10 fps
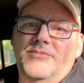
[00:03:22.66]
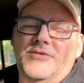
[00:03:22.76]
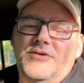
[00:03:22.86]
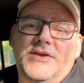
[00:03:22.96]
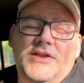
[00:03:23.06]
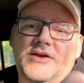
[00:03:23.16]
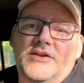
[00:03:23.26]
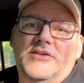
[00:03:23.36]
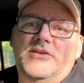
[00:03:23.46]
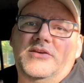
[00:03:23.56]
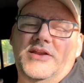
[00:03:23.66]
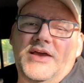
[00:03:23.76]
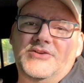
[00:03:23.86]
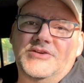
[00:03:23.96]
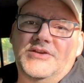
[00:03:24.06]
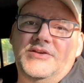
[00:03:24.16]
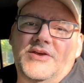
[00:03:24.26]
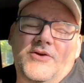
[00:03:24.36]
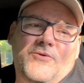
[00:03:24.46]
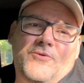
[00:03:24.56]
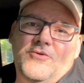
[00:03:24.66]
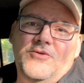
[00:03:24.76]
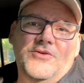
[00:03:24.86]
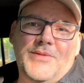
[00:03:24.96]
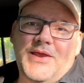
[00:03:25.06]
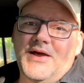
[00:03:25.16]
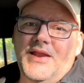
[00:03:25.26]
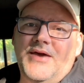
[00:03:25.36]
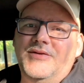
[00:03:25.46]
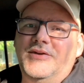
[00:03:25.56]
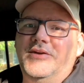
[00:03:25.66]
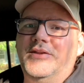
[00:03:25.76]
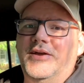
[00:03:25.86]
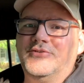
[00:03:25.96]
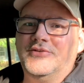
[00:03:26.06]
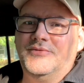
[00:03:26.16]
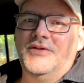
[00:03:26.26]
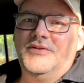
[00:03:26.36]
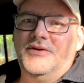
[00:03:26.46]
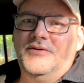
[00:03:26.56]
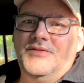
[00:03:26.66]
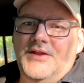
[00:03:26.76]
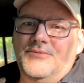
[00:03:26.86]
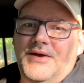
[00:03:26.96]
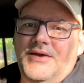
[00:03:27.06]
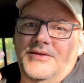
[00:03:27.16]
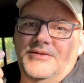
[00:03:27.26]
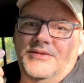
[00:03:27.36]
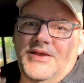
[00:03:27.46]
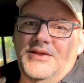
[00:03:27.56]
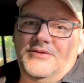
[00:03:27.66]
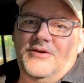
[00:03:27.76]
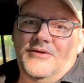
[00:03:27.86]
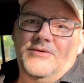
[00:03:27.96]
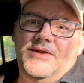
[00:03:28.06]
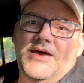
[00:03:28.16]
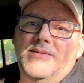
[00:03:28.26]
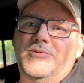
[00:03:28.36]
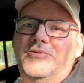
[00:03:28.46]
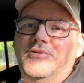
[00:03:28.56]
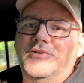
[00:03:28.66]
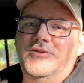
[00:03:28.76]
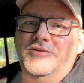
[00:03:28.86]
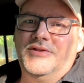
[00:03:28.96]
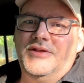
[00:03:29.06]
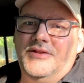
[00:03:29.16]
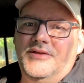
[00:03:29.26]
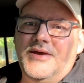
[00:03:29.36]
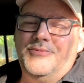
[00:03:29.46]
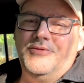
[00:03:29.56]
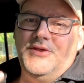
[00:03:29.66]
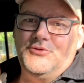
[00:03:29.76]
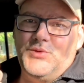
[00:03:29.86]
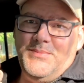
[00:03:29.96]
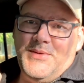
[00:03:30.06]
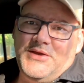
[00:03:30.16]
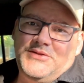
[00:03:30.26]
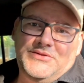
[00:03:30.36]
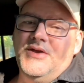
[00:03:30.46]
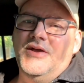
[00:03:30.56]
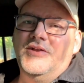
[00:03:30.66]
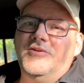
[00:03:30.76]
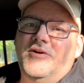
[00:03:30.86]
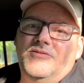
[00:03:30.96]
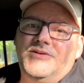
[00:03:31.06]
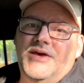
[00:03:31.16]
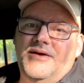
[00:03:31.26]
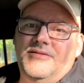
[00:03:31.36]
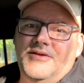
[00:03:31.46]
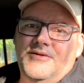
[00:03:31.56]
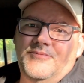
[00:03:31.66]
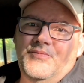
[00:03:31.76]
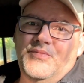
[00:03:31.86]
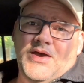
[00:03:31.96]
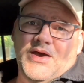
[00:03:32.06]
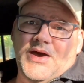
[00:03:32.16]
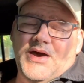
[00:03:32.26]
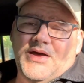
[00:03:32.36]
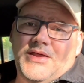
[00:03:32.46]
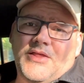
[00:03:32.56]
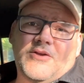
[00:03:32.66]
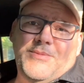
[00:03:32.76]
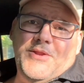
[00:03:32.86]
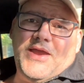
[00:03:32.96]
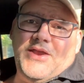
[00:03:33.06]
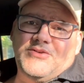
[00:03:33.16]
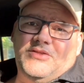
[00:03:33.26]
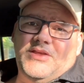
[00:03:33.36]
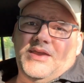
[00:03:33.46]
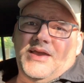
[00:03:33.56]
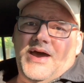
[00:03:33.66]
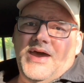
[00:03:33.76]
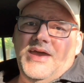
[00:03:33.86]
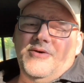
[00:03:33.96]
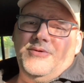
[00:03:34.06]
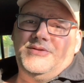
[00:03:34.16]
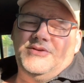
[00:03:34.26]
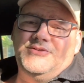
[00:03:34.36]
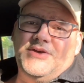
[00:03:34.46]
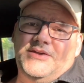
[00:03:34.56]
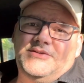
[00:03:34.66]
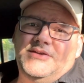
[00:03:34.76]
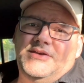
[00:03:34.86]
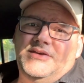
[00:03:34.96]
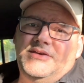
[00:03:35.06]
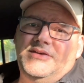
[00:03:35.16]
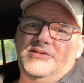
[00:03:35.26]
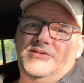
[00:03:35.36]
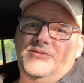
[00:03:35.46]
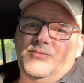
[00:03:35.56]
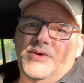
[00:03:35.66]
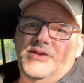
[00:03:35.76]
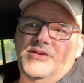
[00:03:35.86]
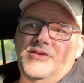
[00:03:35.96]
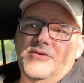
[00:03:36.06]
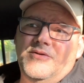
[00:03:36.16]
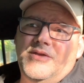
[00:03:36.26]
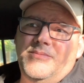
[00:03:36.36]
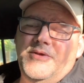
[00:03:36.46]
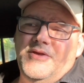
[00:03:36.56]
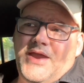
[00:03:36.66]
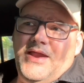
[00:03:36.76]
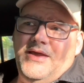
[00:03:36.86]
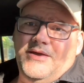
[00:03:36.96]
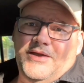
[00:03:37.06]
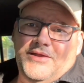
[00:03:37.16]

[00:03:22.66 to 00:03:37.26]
you can get a good connection, or you may not have a good connection. So that's why these are reliable. You just get a couple of these, 20 bucks, you're all set out there. Another communication thing I always suggest is when you're communicating